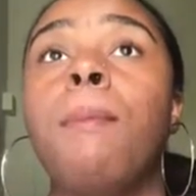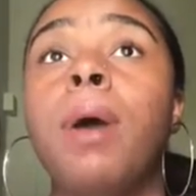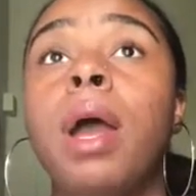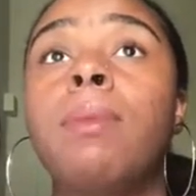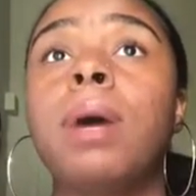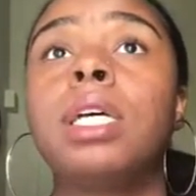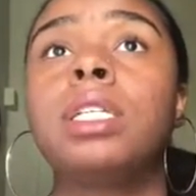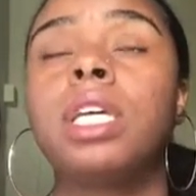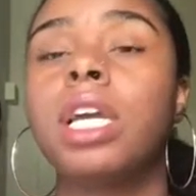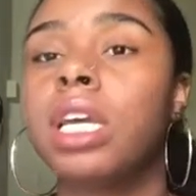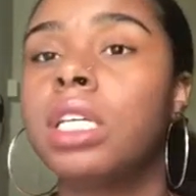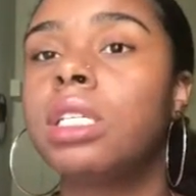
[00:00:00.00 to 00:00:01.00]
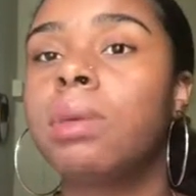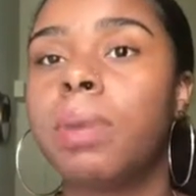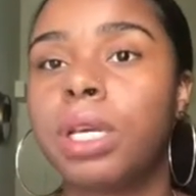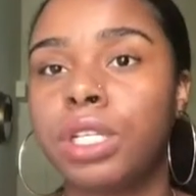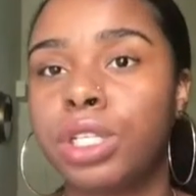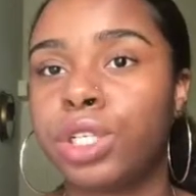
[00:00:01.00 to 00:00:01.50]
But my second
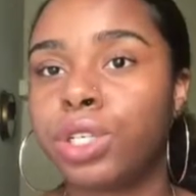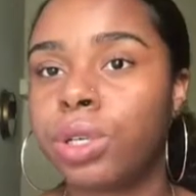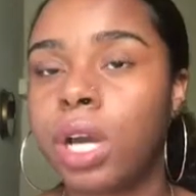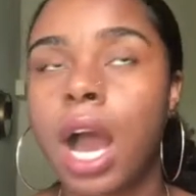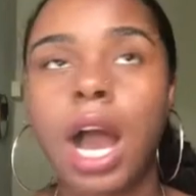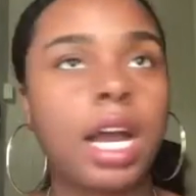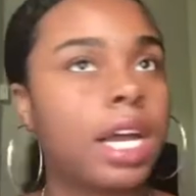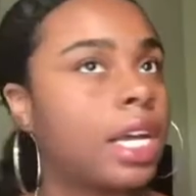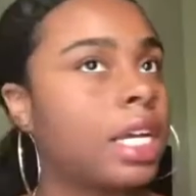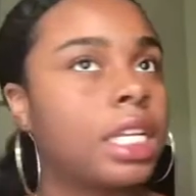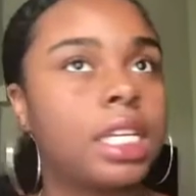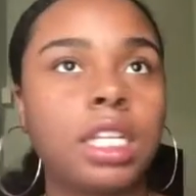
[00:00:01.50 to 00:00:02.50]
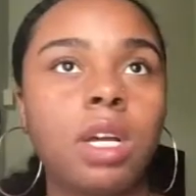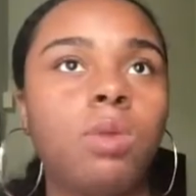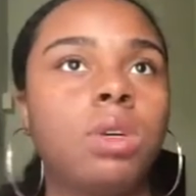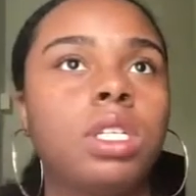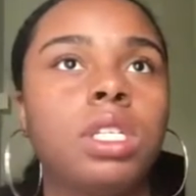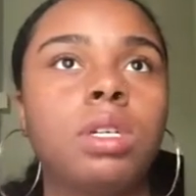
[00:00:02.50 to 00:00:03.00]
semester, I clicked up
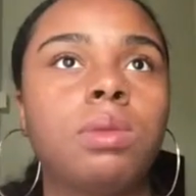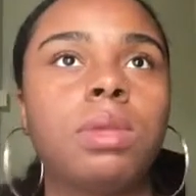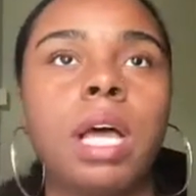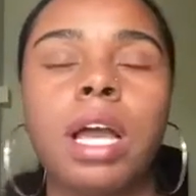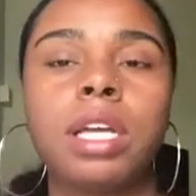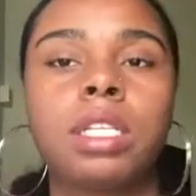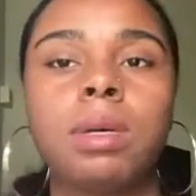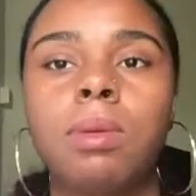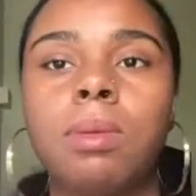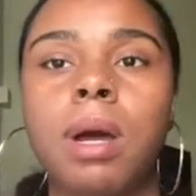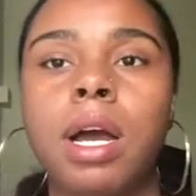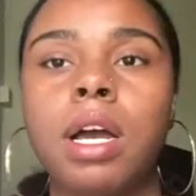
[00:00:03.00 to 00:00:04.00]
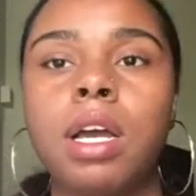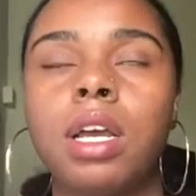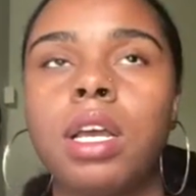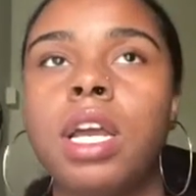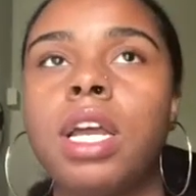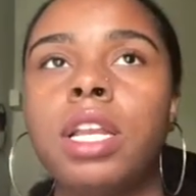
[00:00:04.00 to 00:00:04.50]
with some of my,
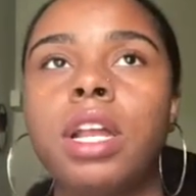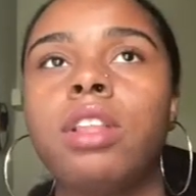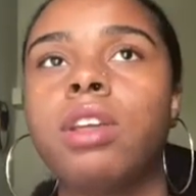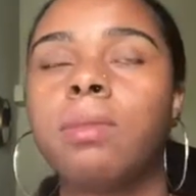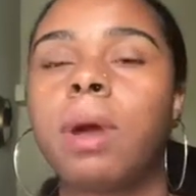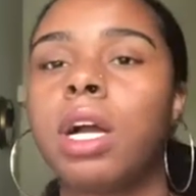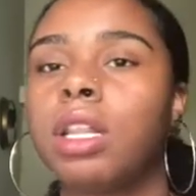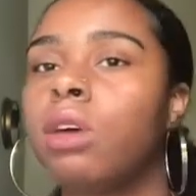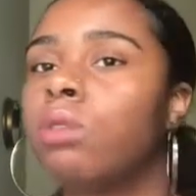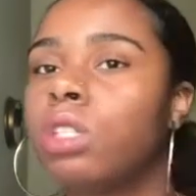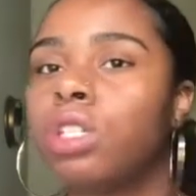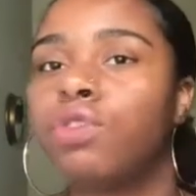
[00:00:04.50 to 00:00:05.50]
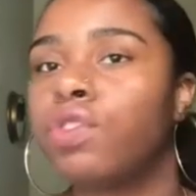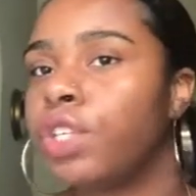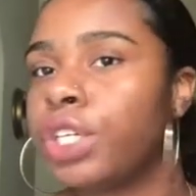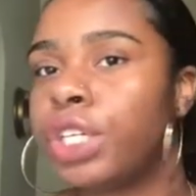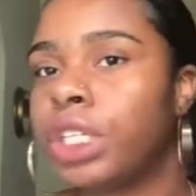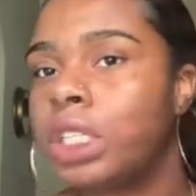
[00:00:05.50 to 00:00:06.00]
now they're my closest
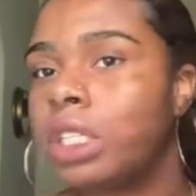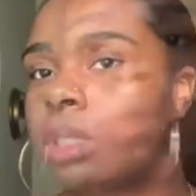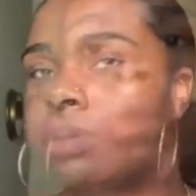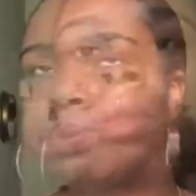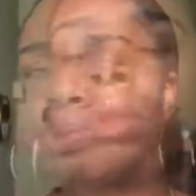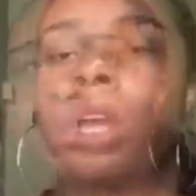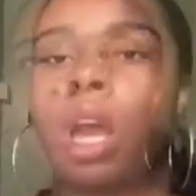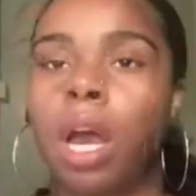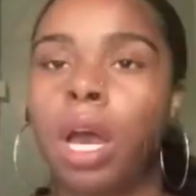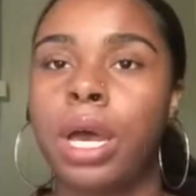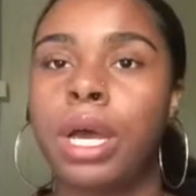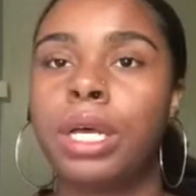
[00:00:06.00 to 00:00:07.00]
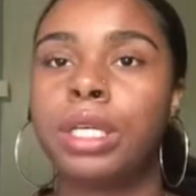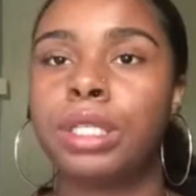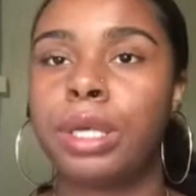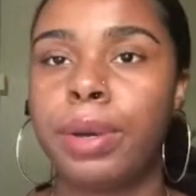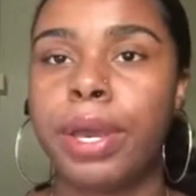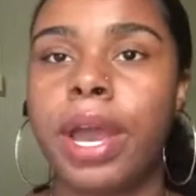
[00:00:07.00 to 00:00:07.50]
friends.
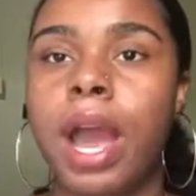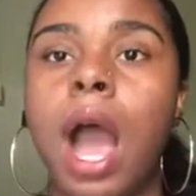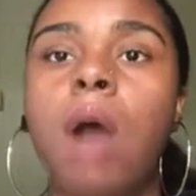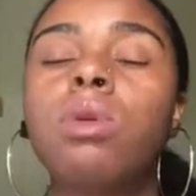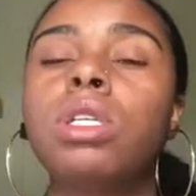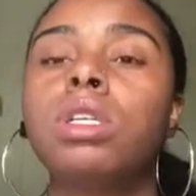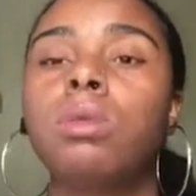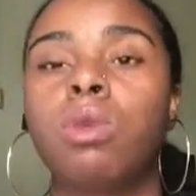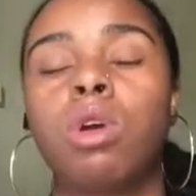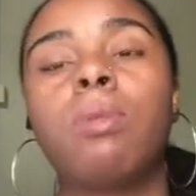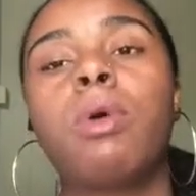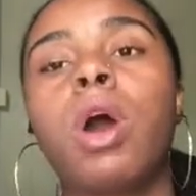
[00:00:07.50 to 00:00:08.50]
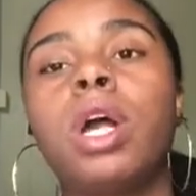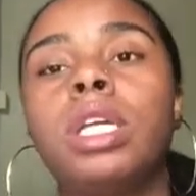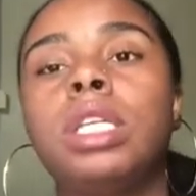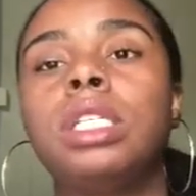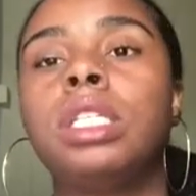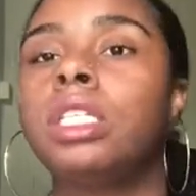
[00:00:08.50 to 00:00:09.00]
So yeah, I went to more
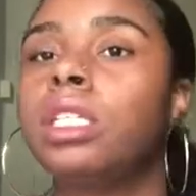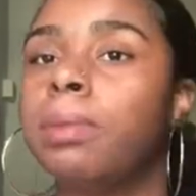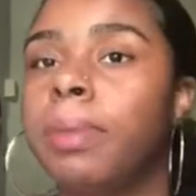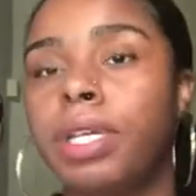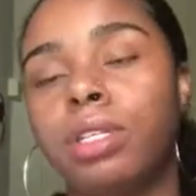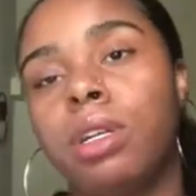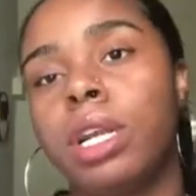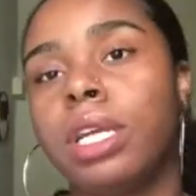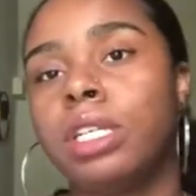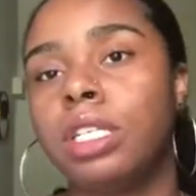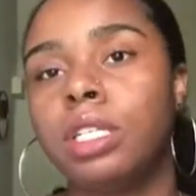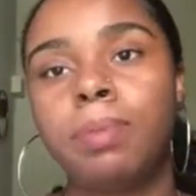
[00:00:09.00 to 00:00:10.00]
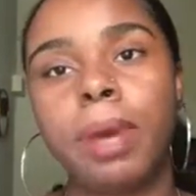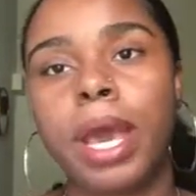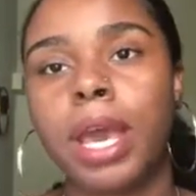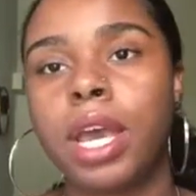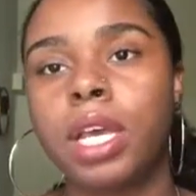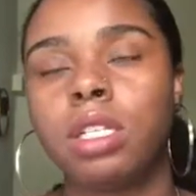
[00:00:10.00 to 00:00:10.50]
parties the semester that just
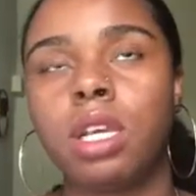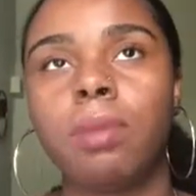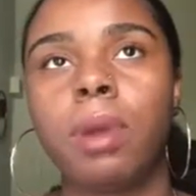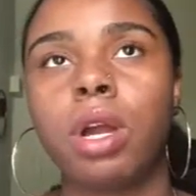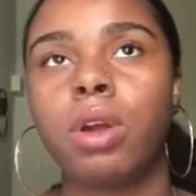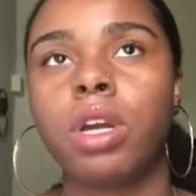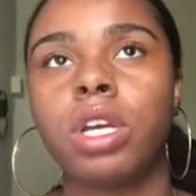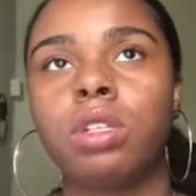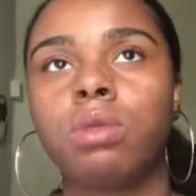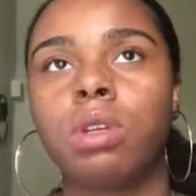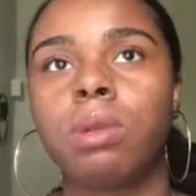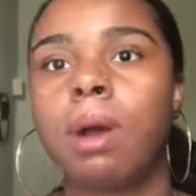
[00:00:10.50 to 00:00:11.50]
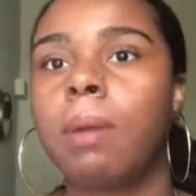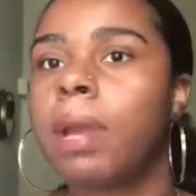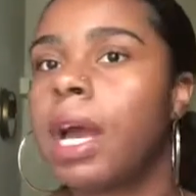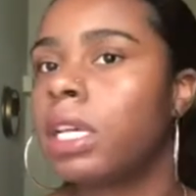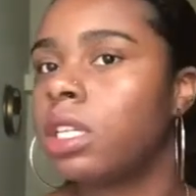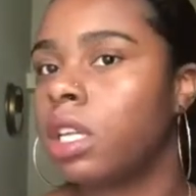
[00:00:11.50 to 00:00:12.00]
passed, and my grades went up. I'm
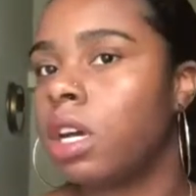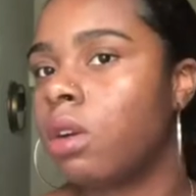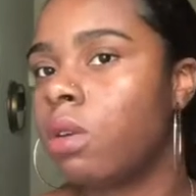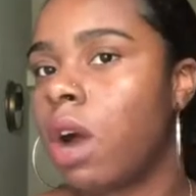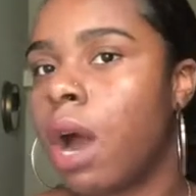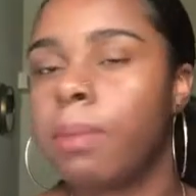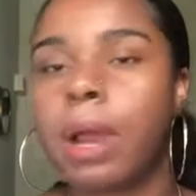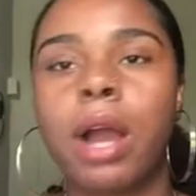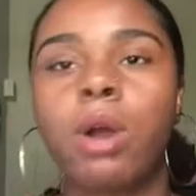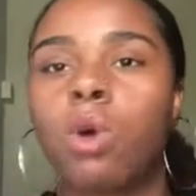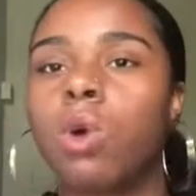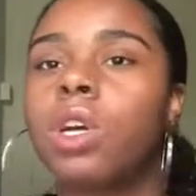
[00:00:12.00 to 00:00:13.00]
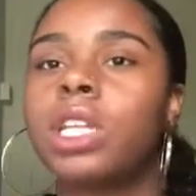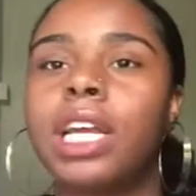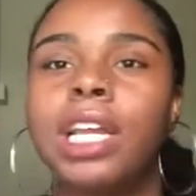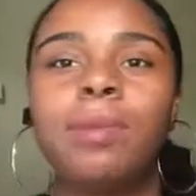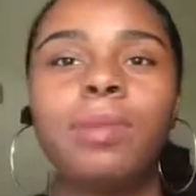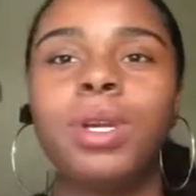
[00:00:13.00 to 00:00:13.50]
not
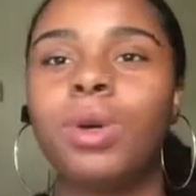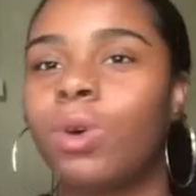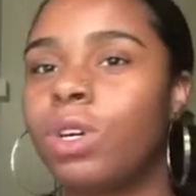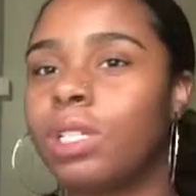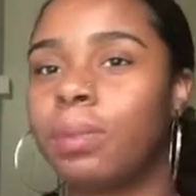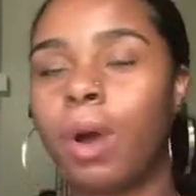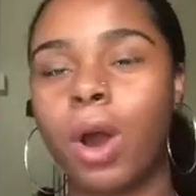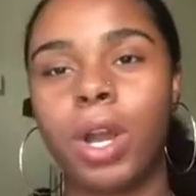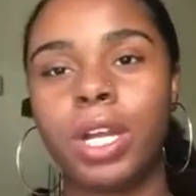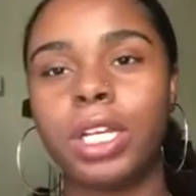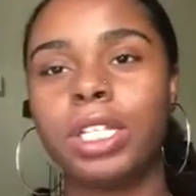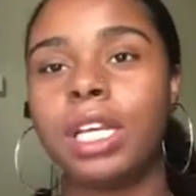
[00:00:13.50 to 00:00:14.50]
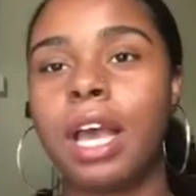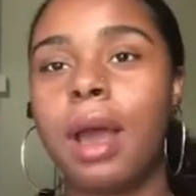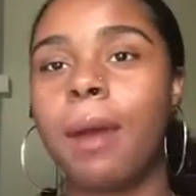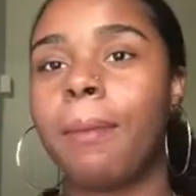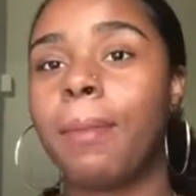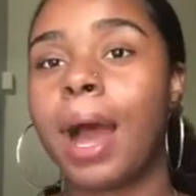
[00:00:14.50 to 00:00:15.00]
correlating me going to parties
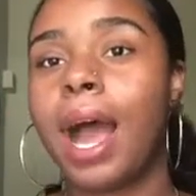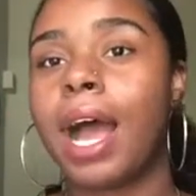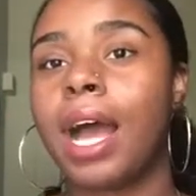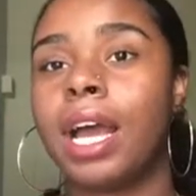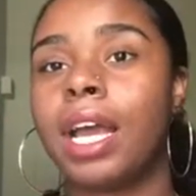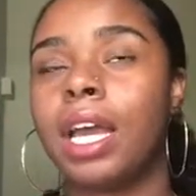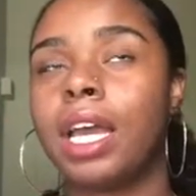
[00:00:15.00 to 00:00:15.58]
by